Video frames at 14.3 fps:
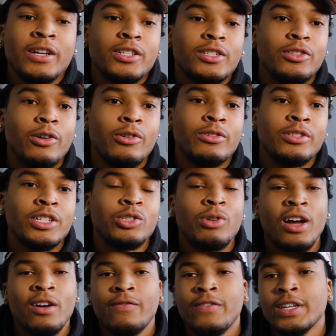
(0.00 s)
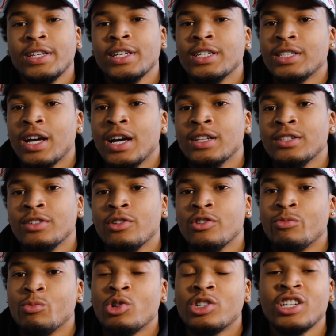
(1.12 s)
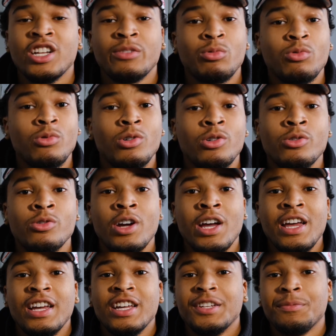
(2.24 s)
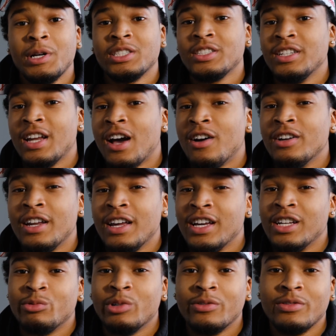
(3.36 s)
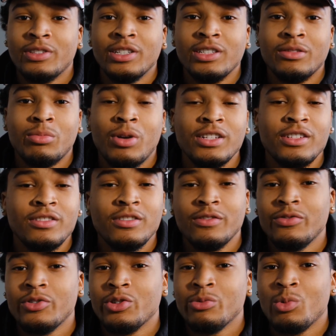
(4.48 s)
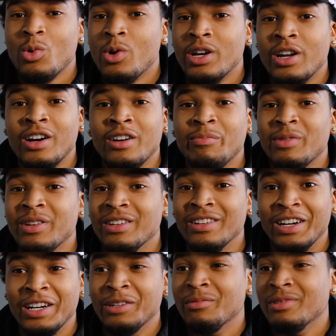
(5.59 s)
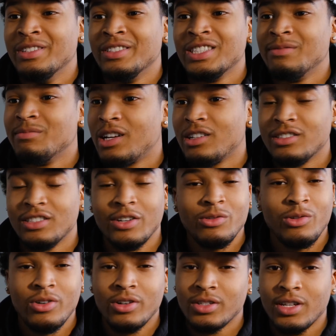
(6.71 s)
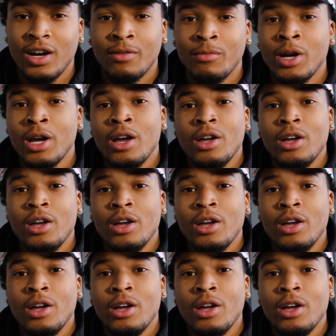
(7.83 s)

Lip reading: So since you have 15 shots, it's more shots per roll, especially nowadays with the prices of film going up, and it seems like it's never going to stop.